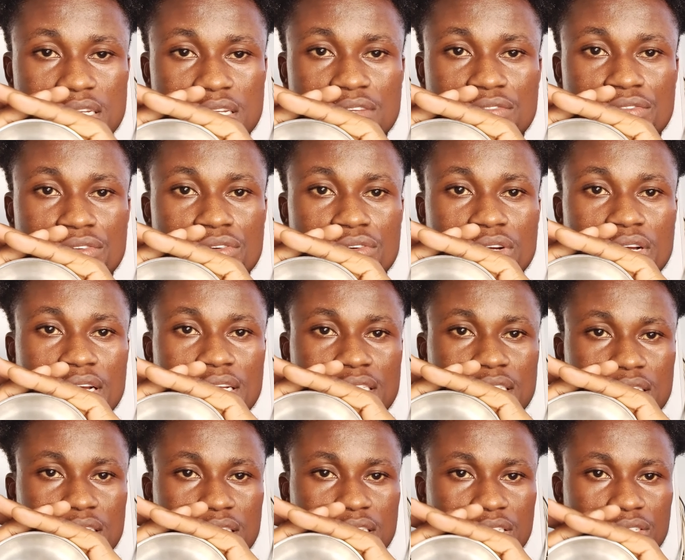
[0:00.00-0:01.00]
If you don't get
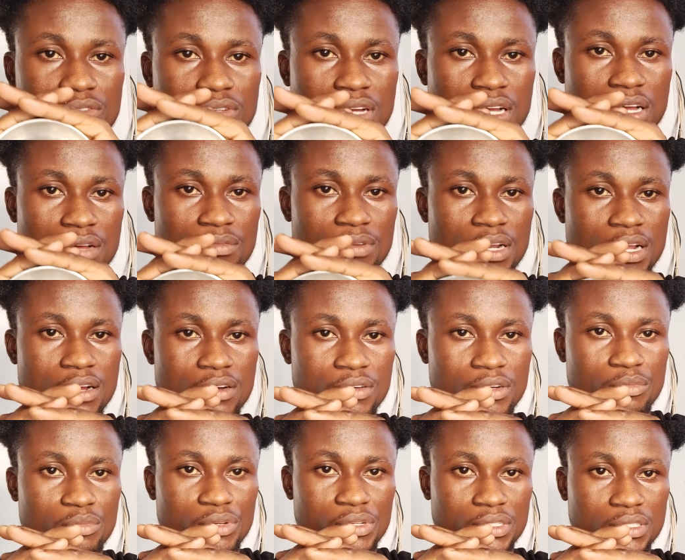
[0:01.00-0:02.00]
it, you come down a
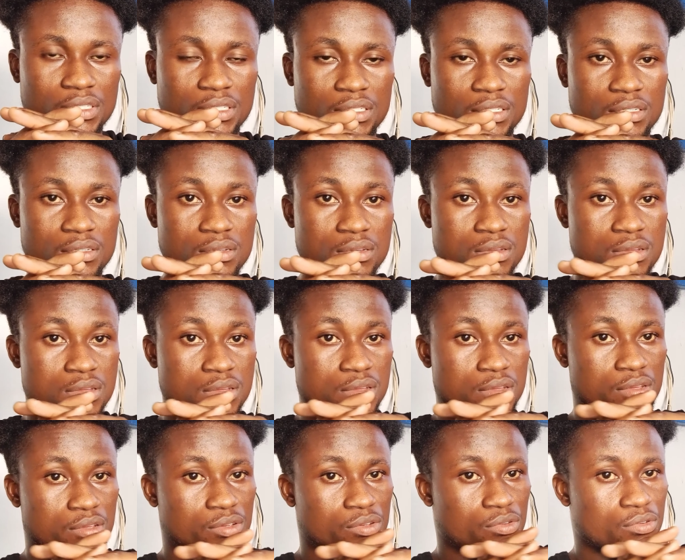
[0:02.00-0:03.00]
bit,
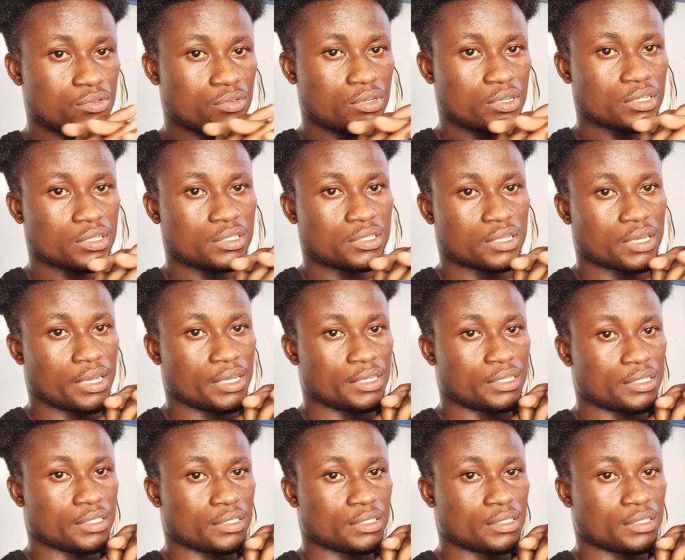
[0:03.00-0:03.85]
you go this side,